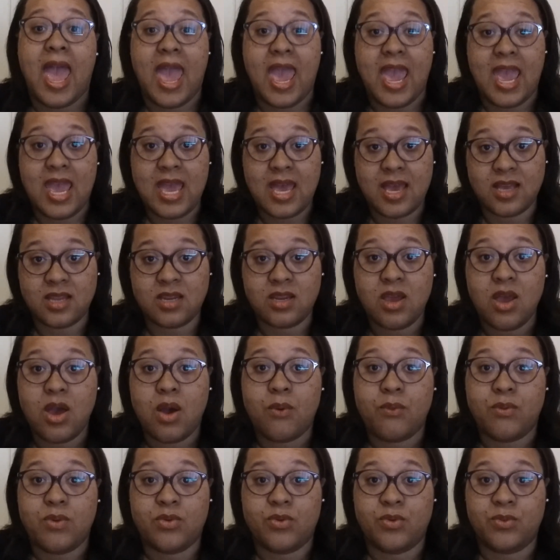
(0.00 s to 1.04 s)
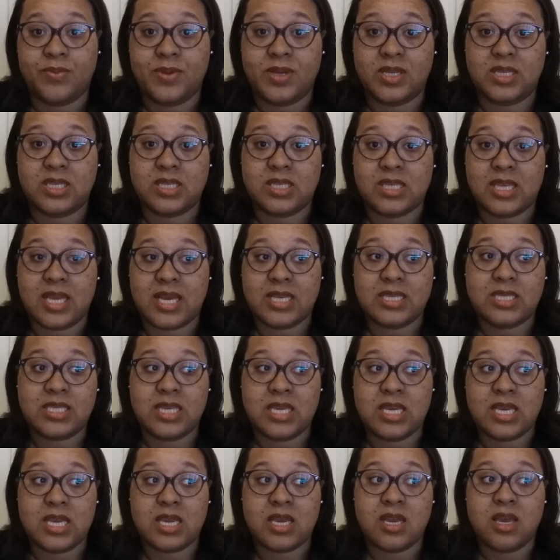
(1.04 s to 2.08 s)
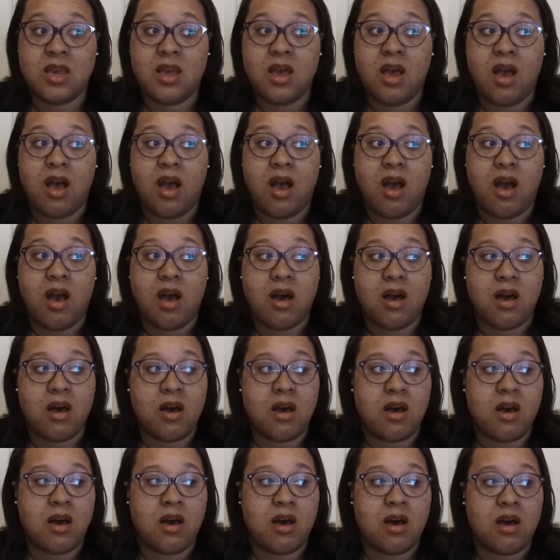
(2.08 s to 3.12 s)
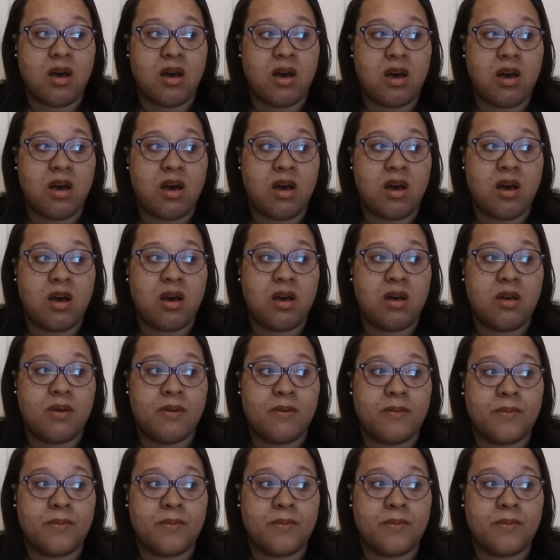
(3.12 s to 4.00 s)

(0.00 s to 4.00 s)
and we will be discussing, oh